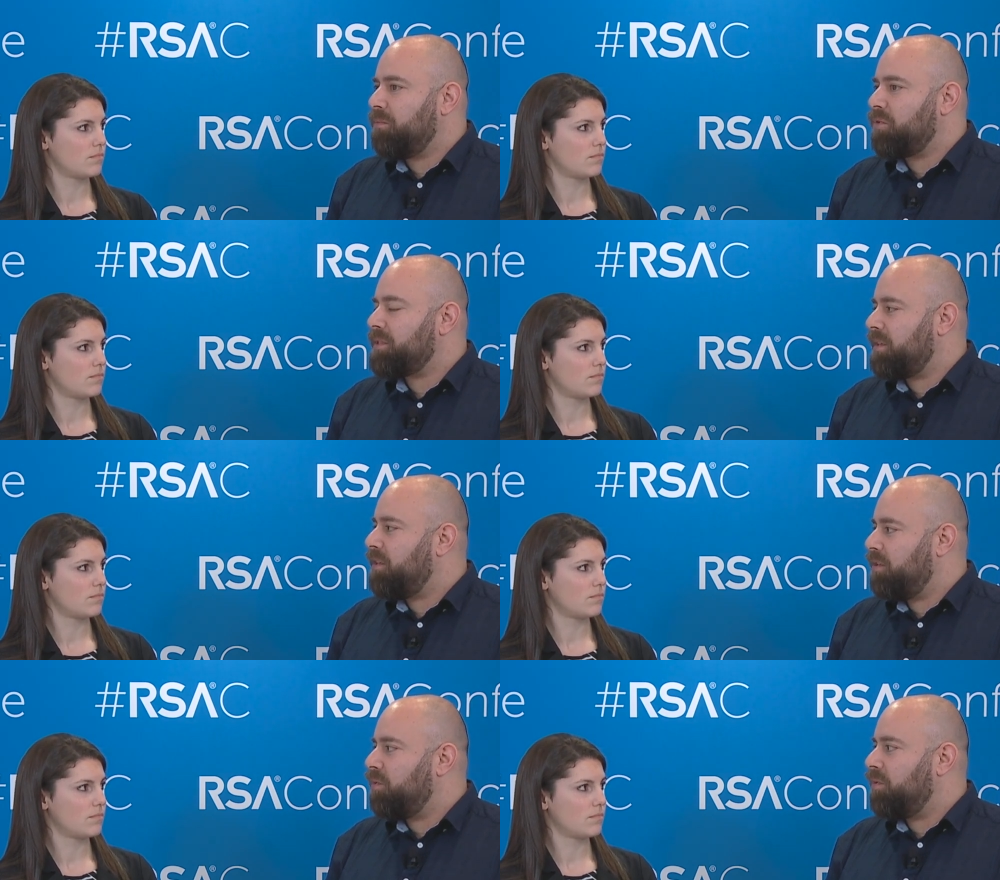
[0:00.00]
Speaker 1: more
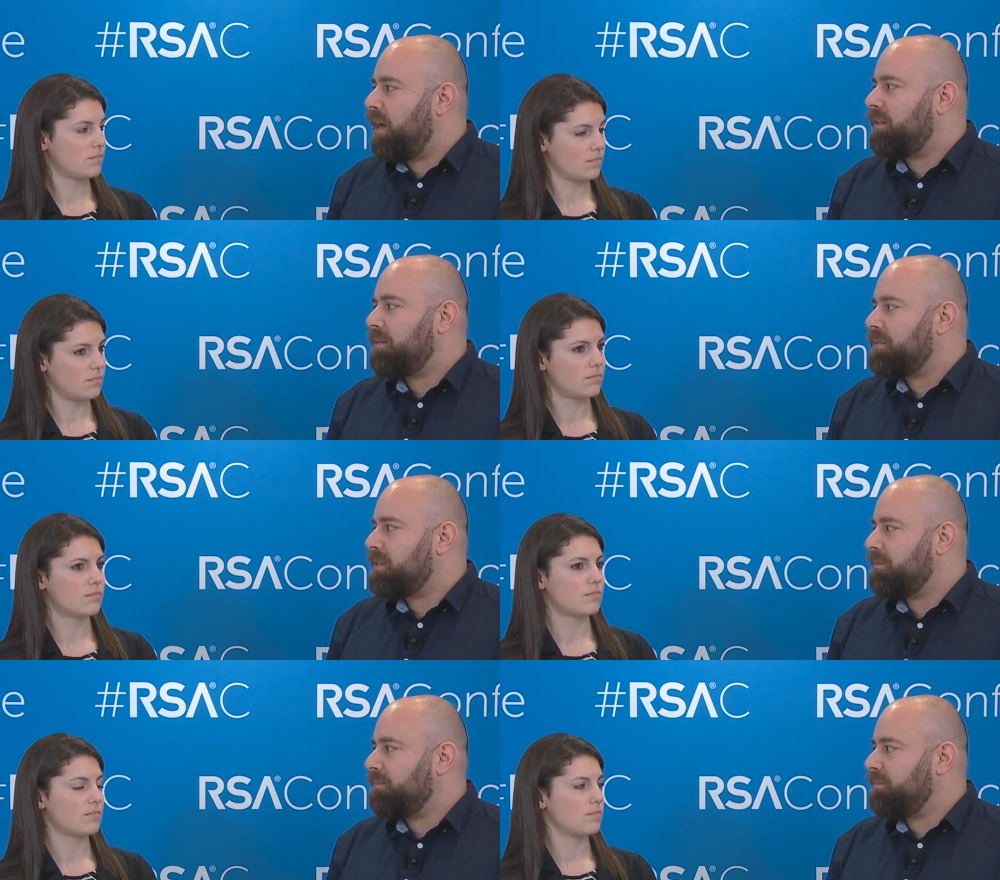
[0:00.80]
secure
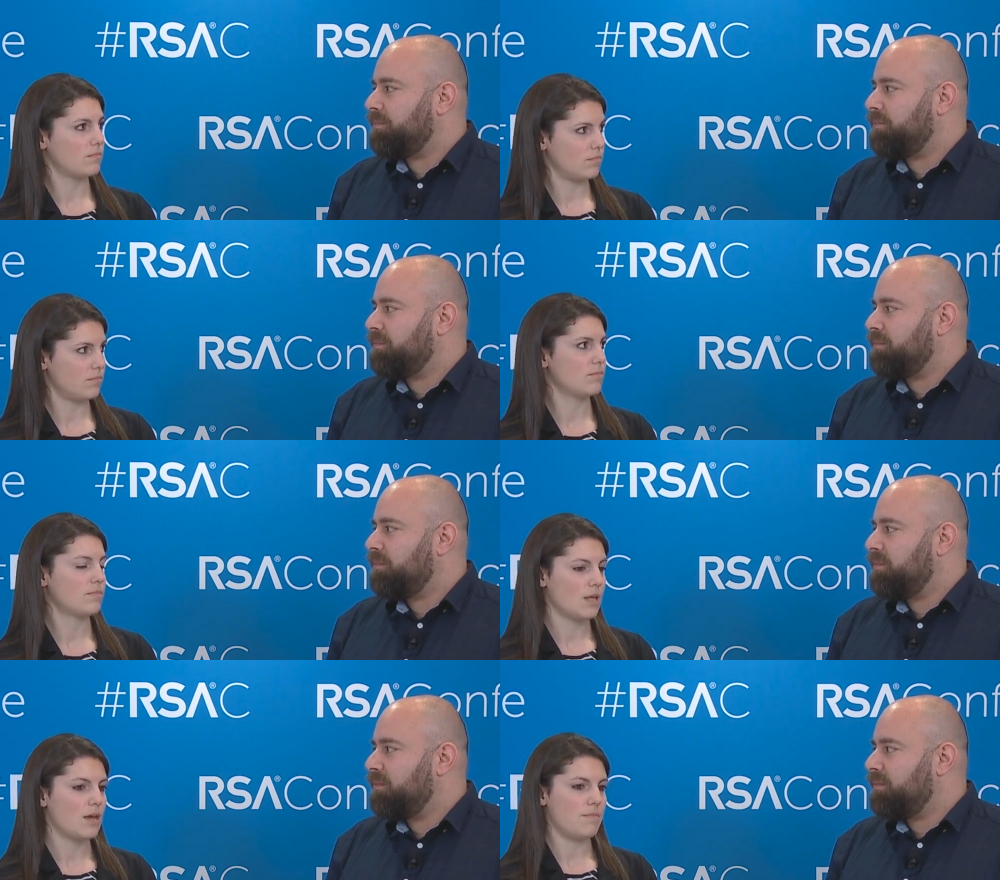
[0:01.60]
items.
Speaker 2: Mm-hmm.
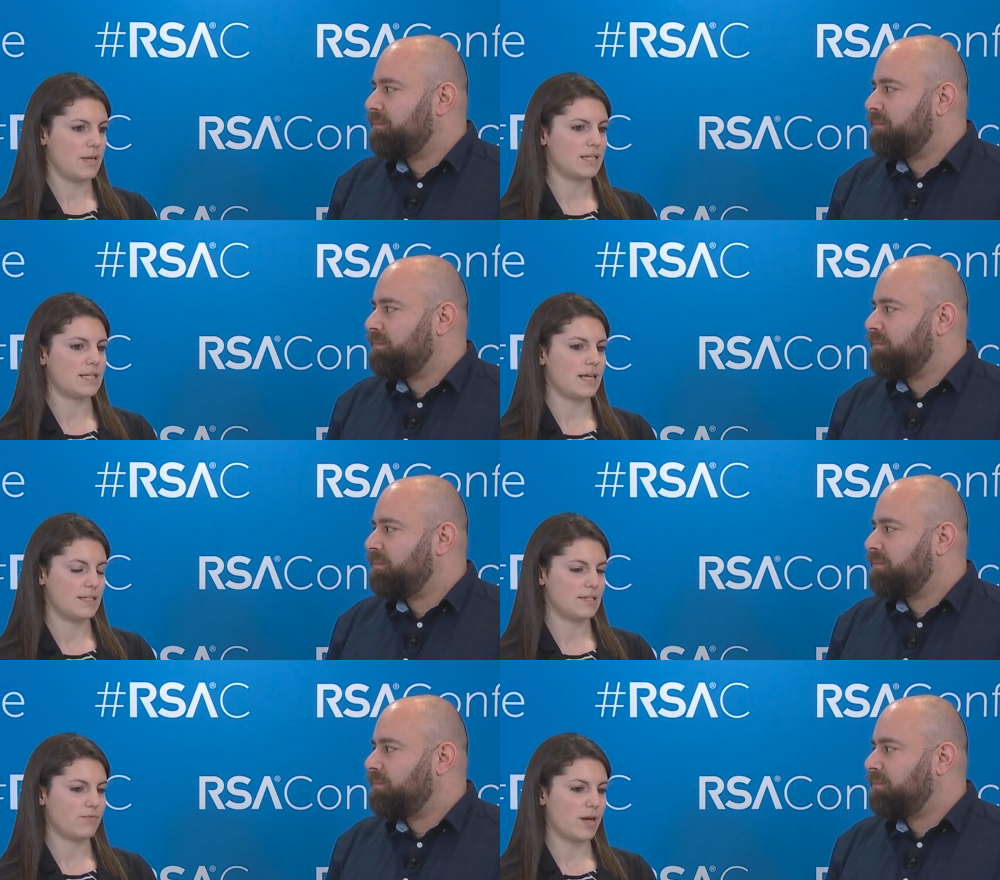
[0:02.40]
Makes
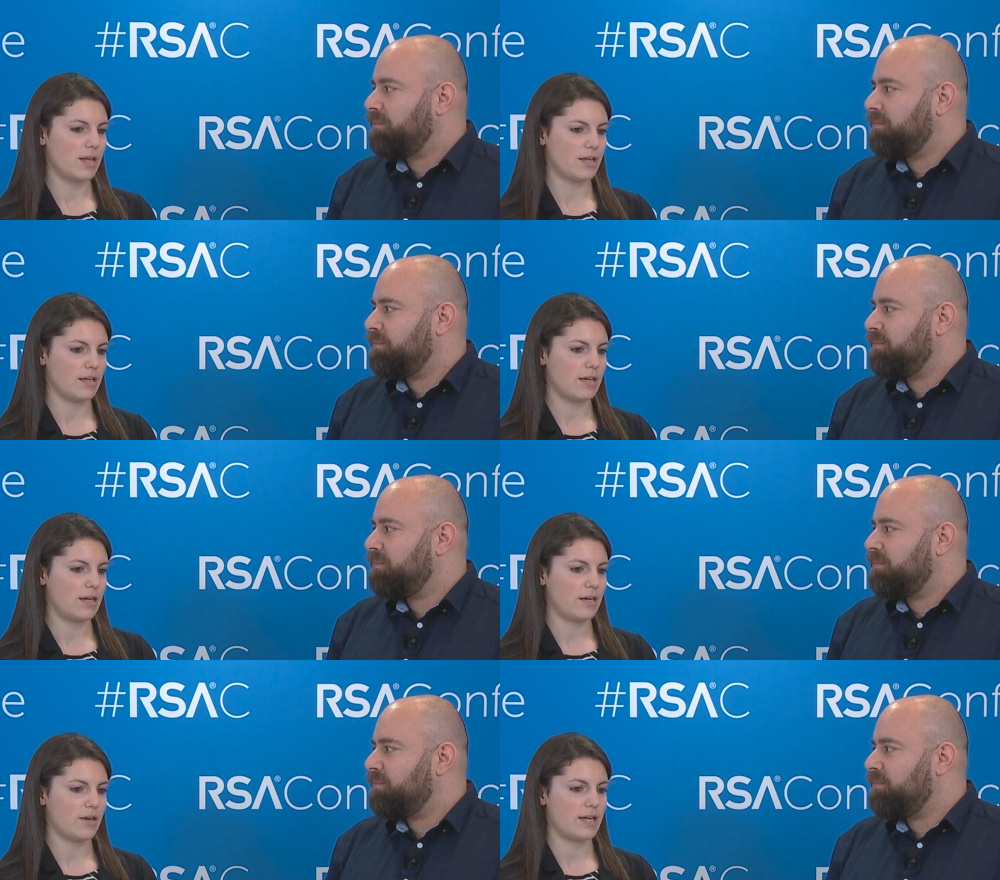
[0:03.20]
sense. Well,
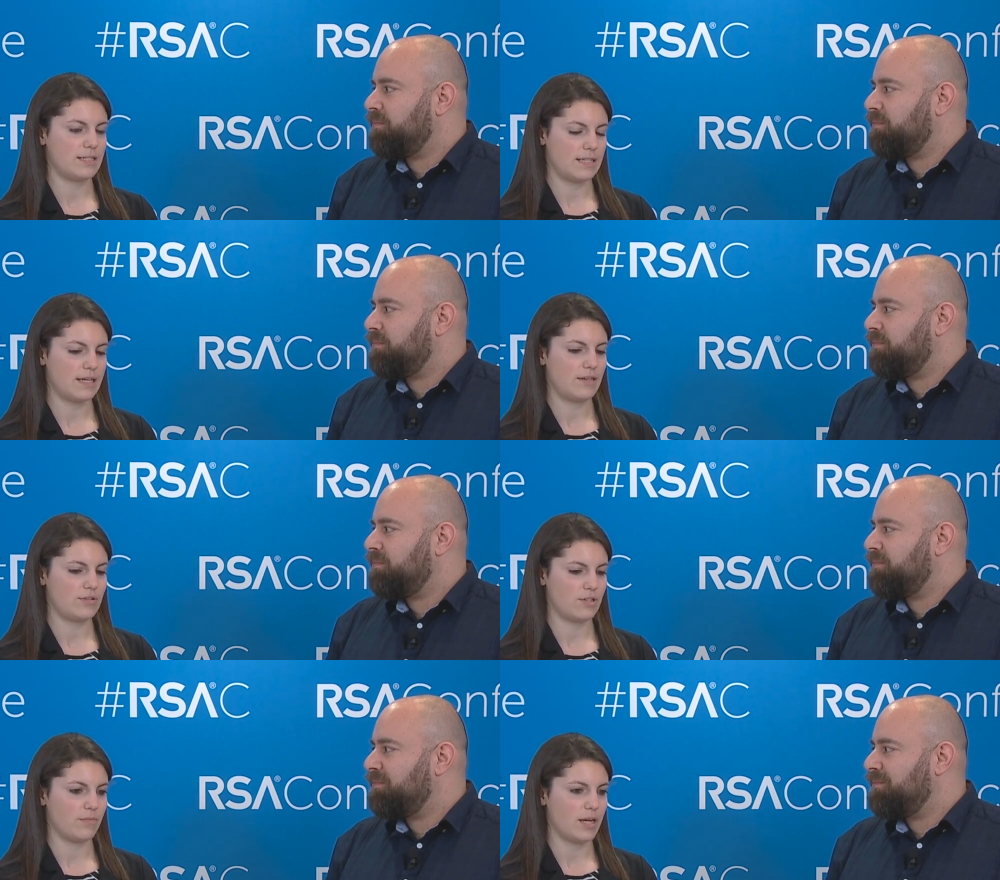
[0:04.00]
Erez, thank you
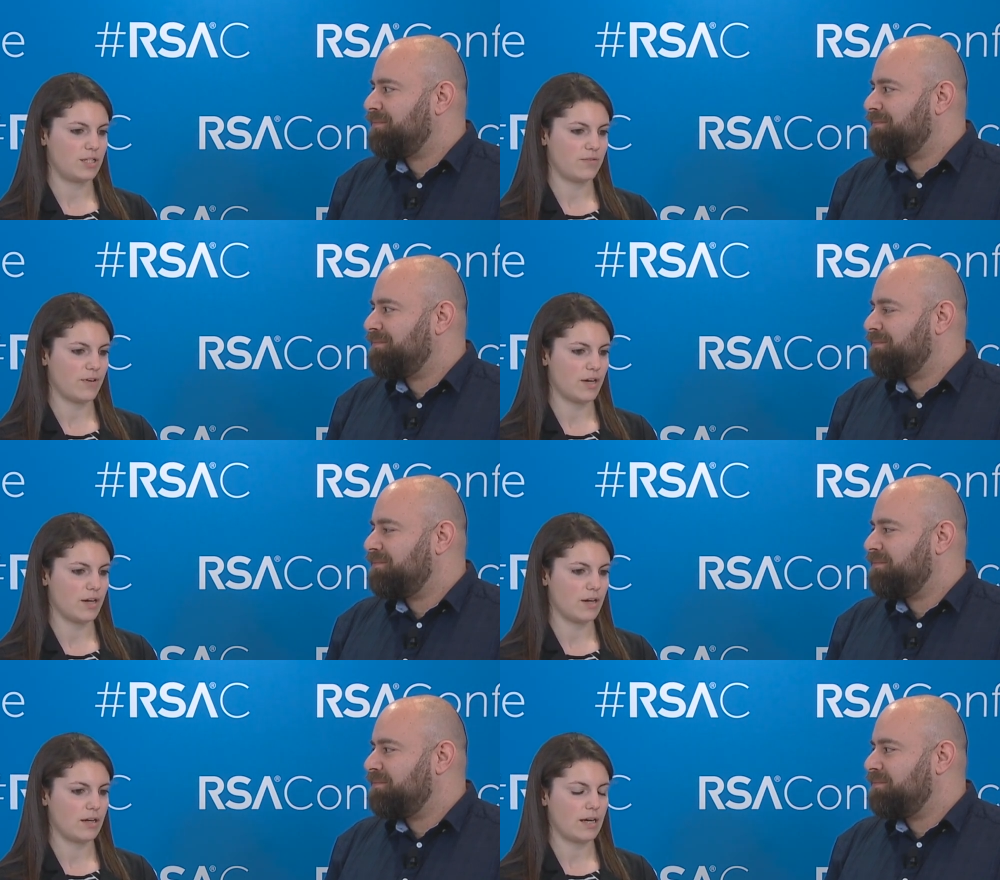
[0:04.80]
so much
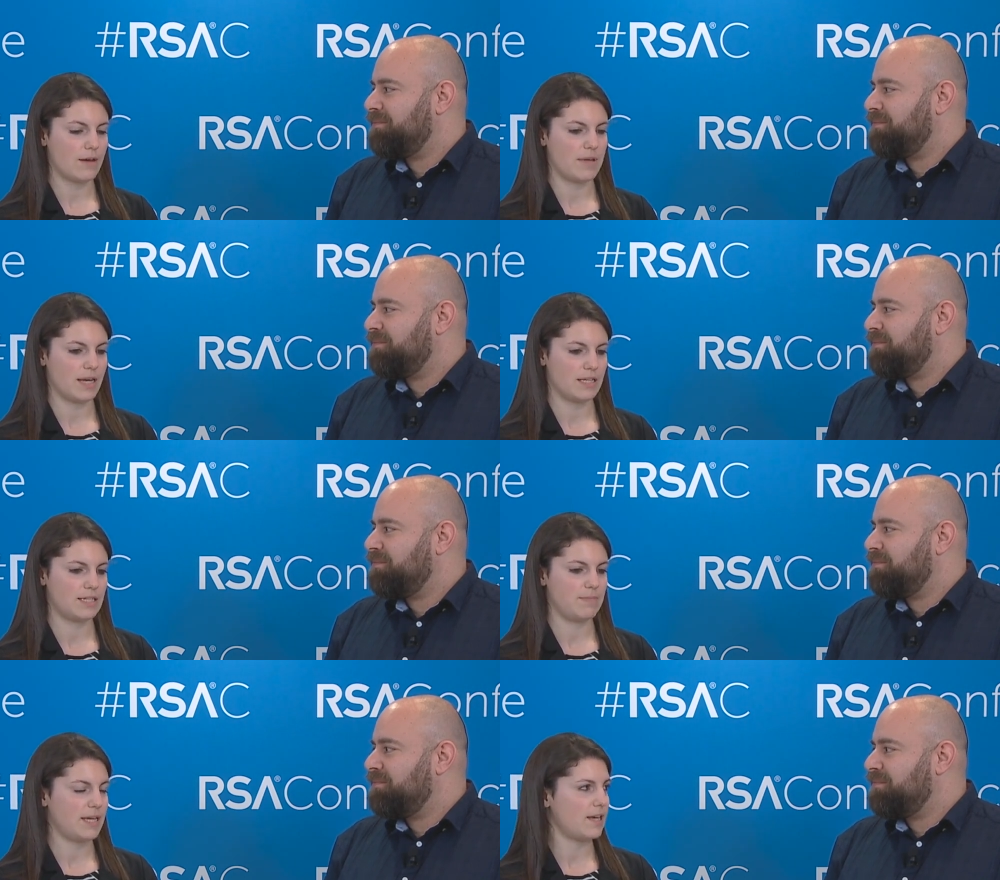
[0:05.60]
for coming and
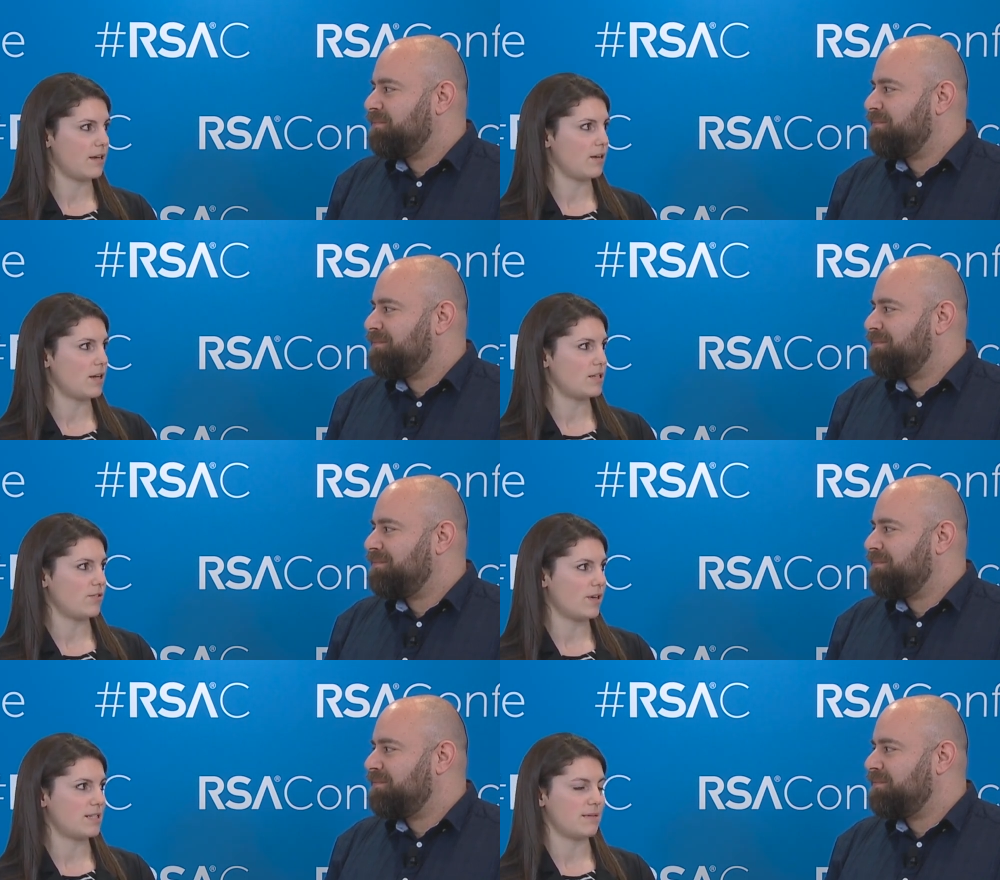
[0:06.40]
speaking
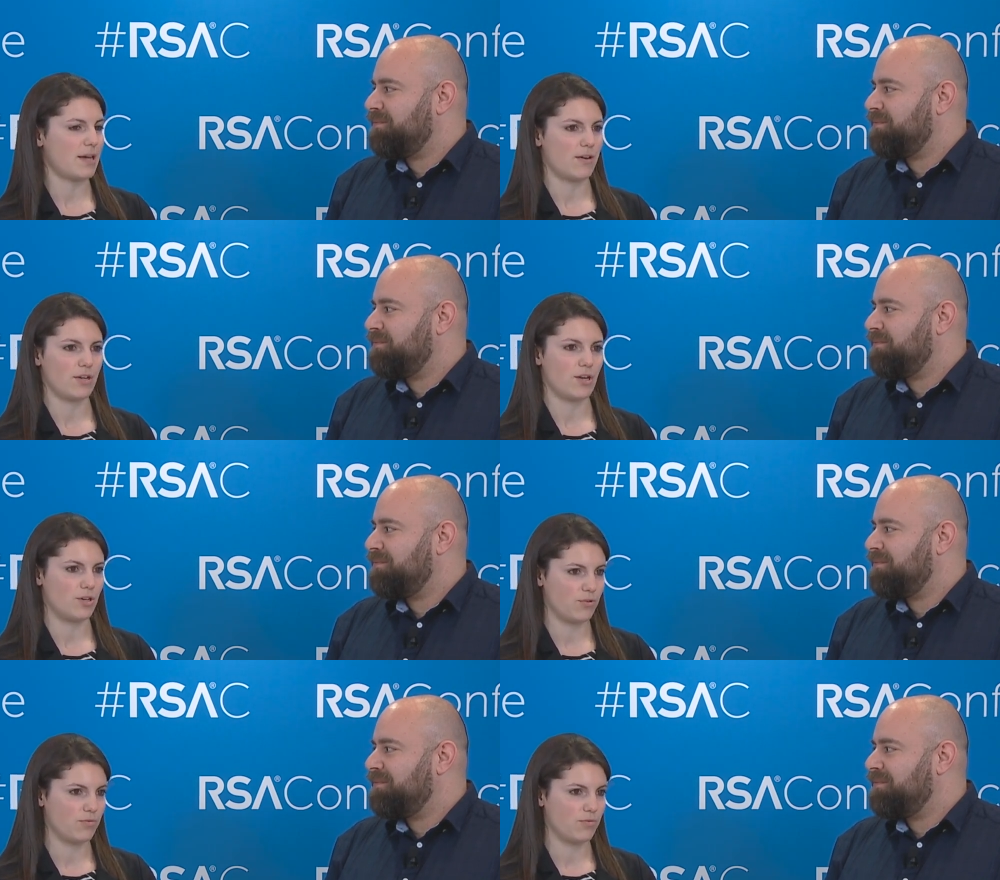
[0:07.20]
to us about your